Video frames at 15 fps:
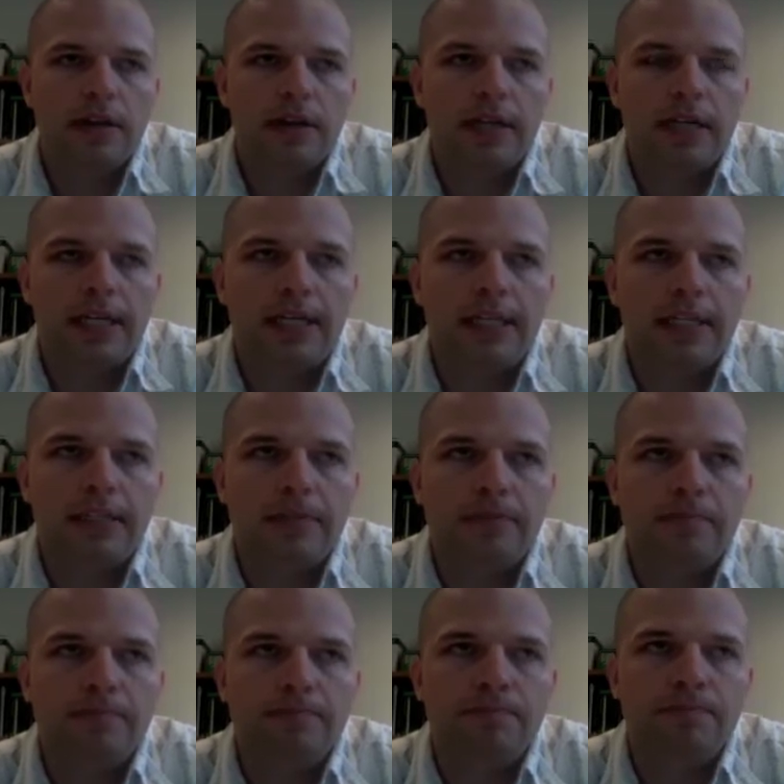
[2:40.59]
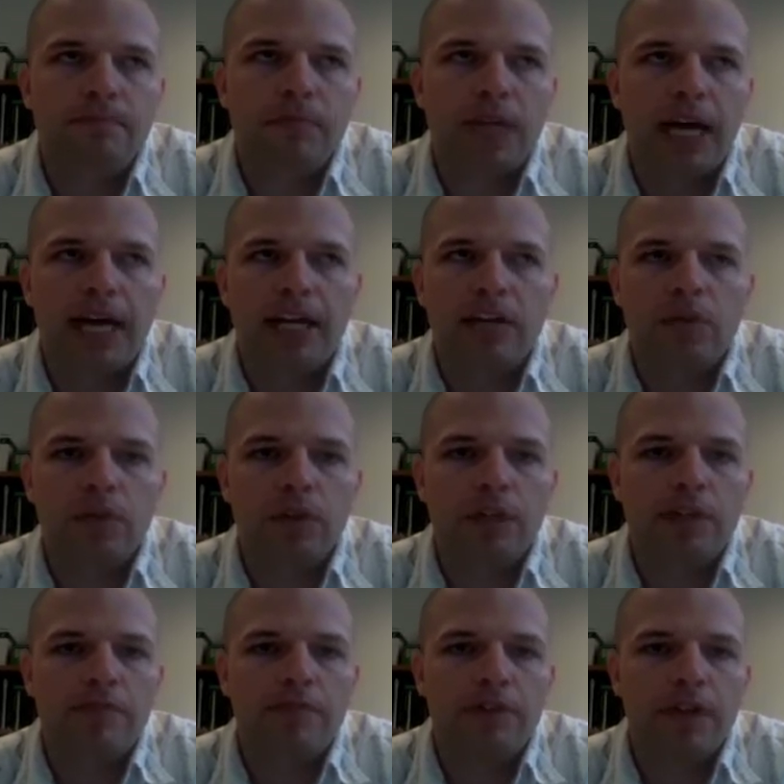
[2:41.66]
I didn't
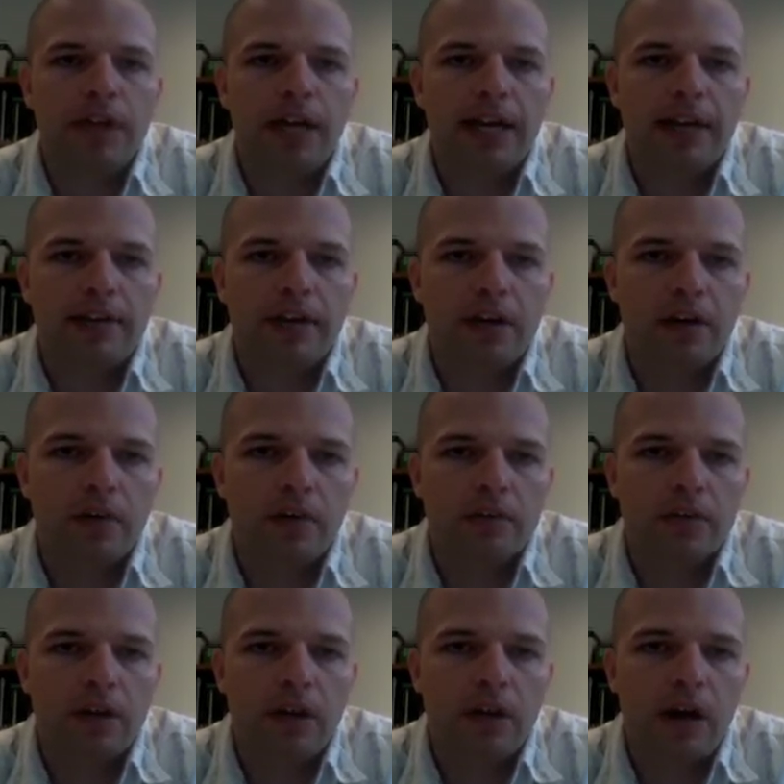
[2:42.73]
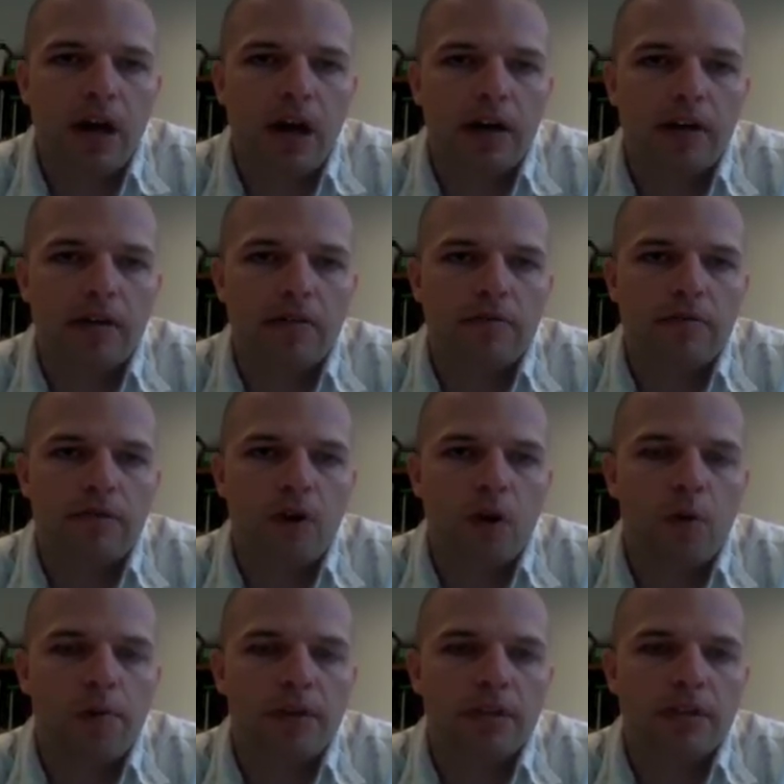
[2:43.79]
really feel like there was a lot of
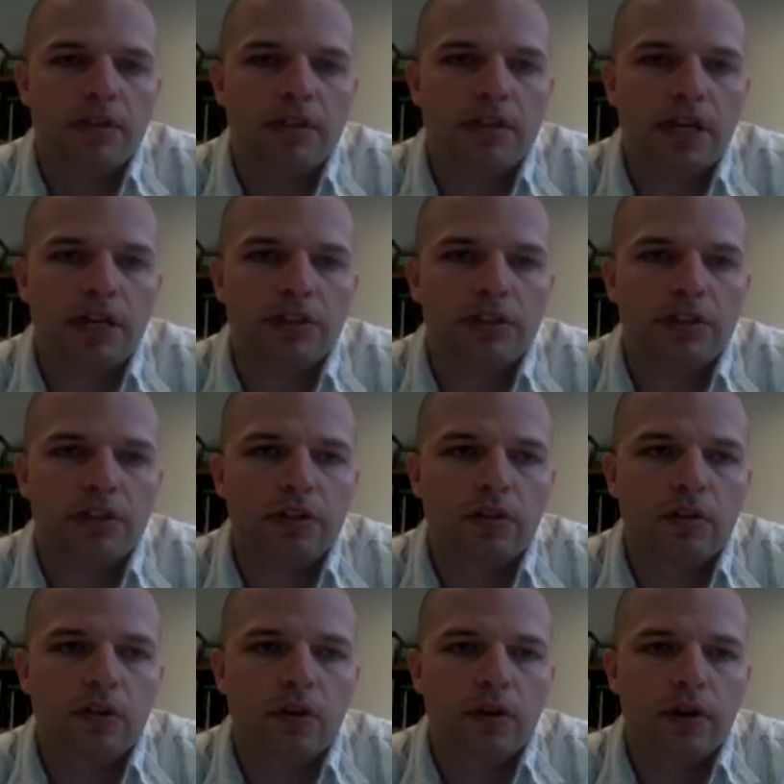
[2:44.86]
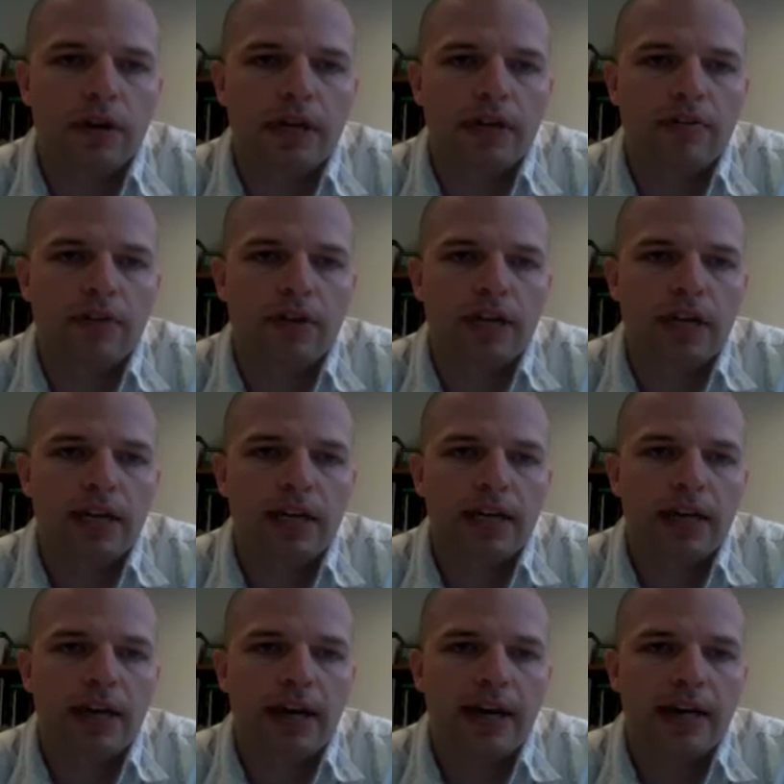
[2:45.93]
open discussion or even any
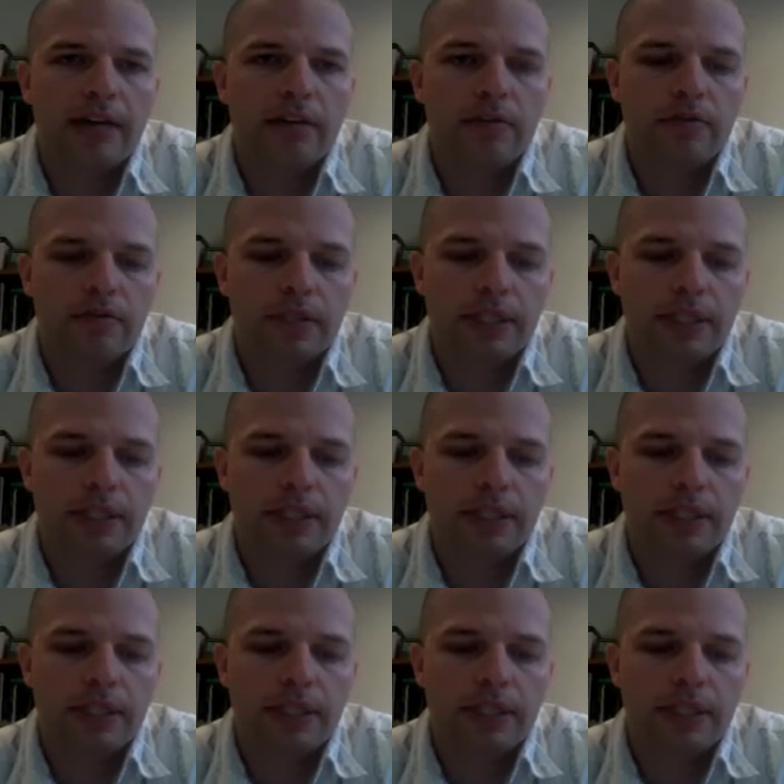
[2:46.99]
kind of